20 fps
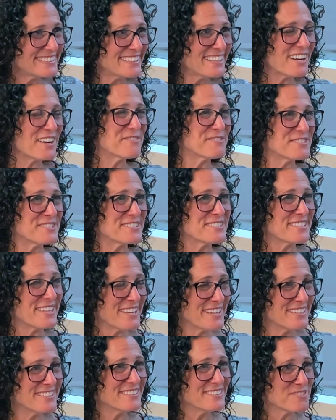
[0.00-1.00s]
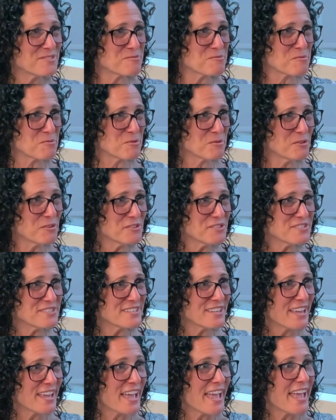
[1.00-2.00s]
of state rules,
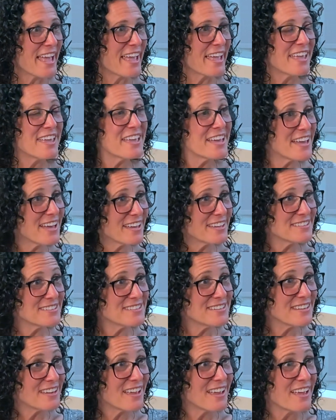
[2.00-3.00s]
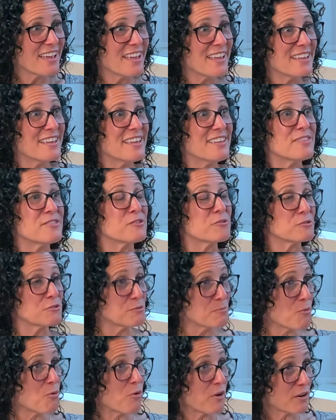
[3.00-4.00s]
and
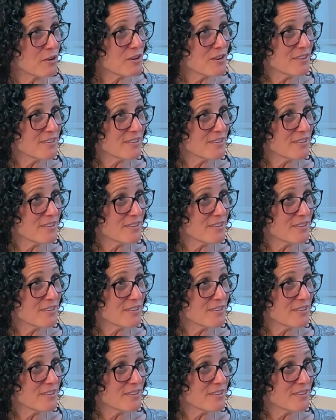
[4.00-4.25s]
there's more.